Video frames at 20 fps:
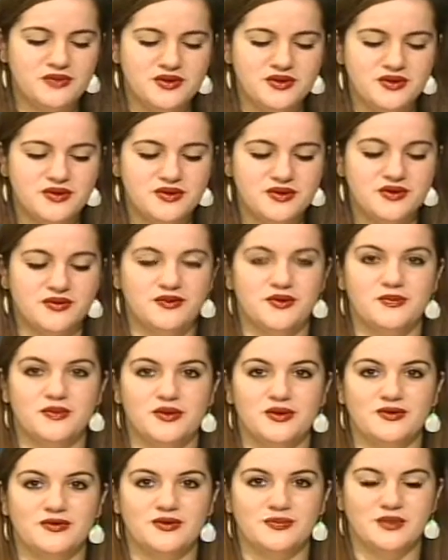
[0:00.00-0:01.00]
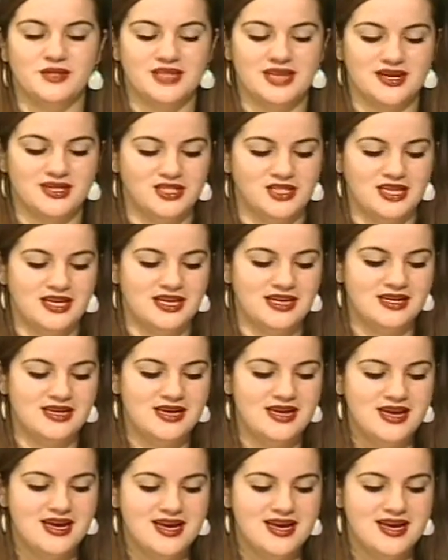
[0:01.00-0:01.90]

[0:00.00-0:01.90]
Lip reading: beautiful, beautiful production,